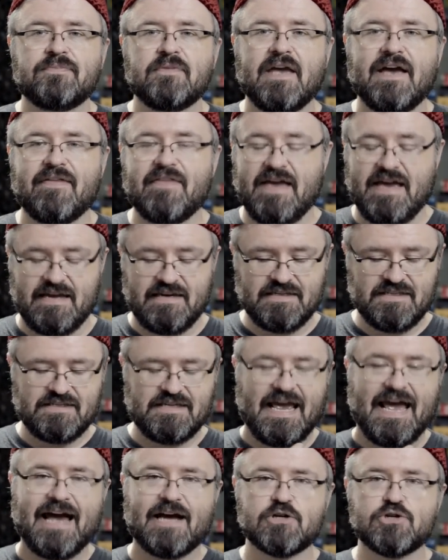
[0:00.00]
and they had a
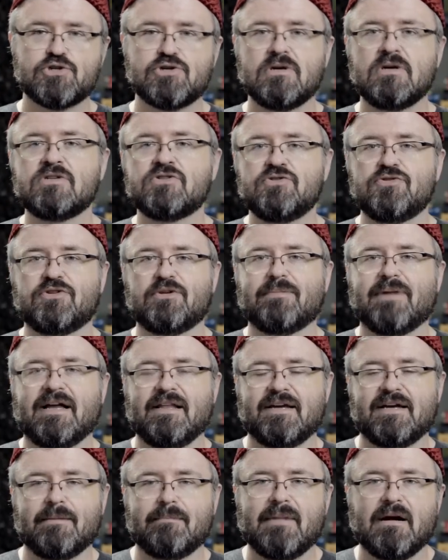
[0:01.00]
sash, so you could buy
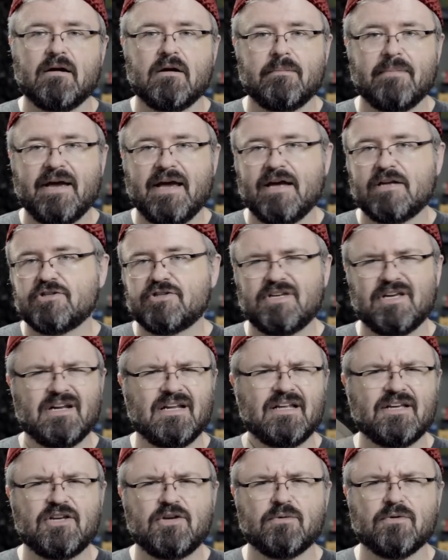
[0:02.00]
like a merit badge, kind of
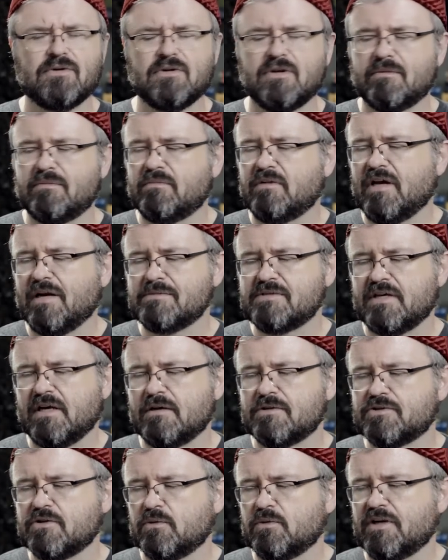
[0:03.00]
like you were in the Cub
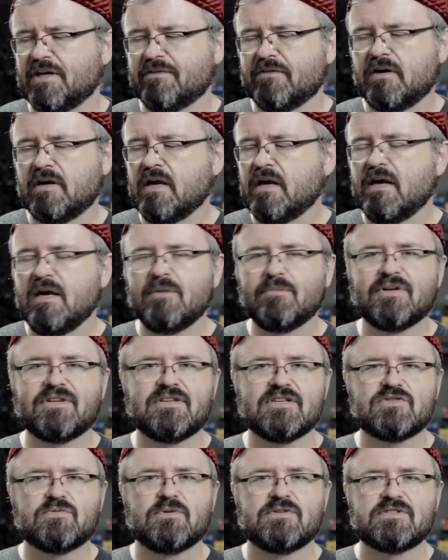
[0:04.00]
Scouts or whatever. But
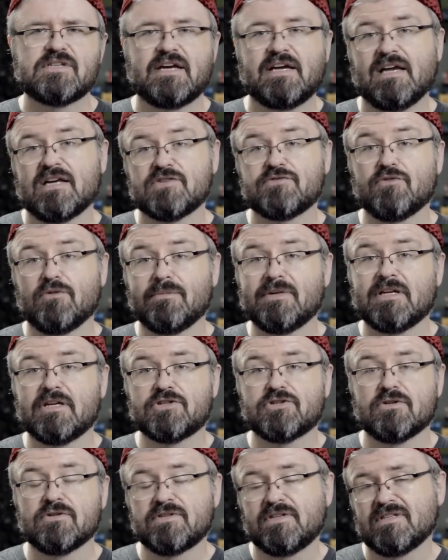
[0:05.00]
this one's, I guess, for
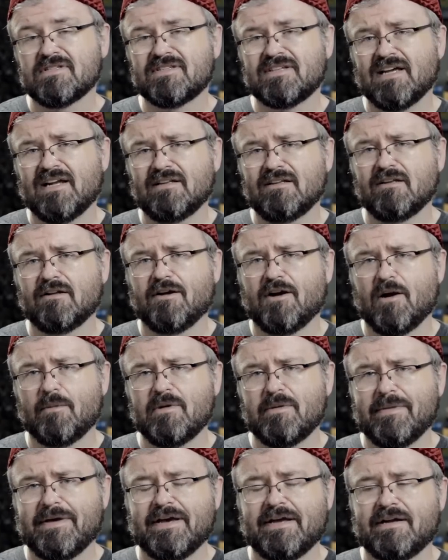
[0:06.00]
miniatures, because it's got a little
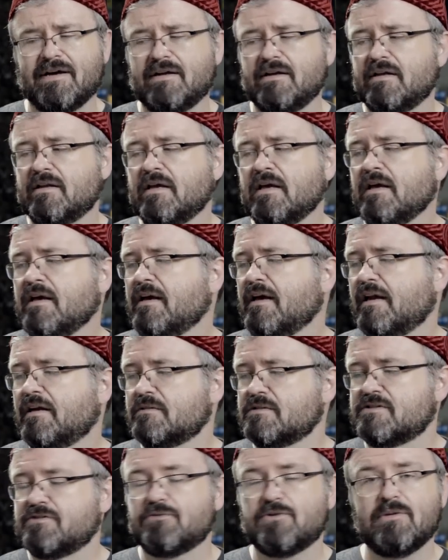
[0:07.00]
army man on it, and it
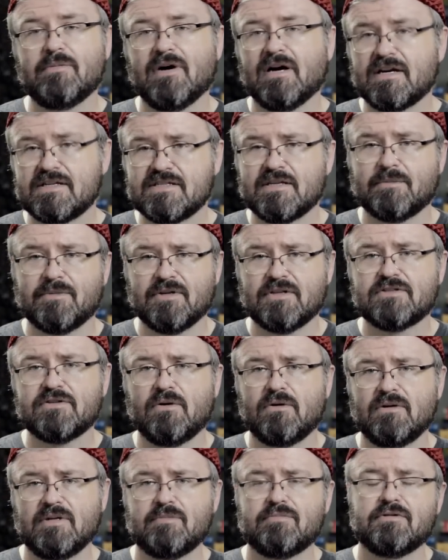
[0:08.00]
was three bucks. I'm gonna
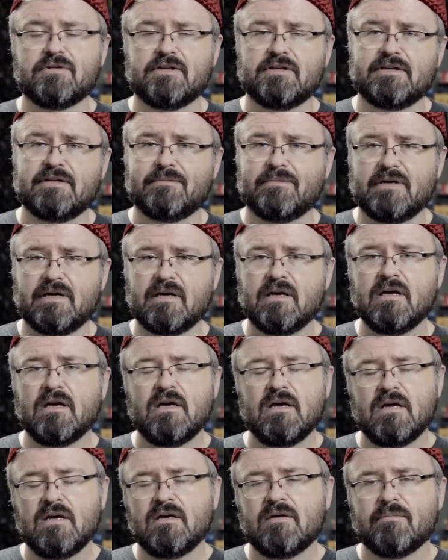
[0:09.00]
totally put it on my
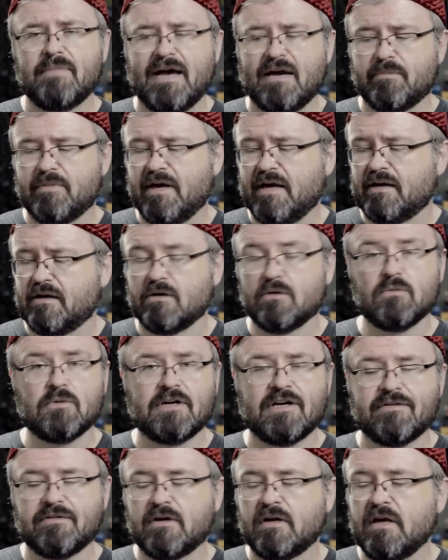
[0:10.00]
backpack or
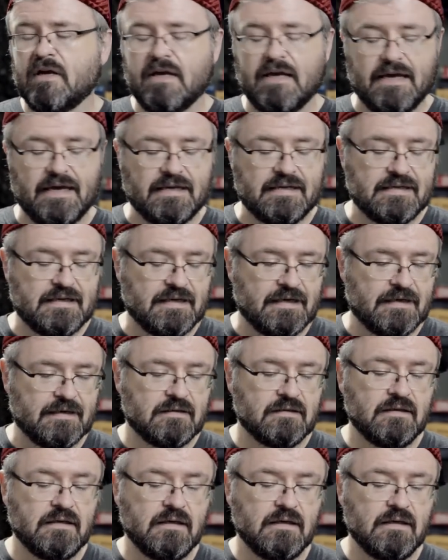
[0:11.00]
whatever. And uh,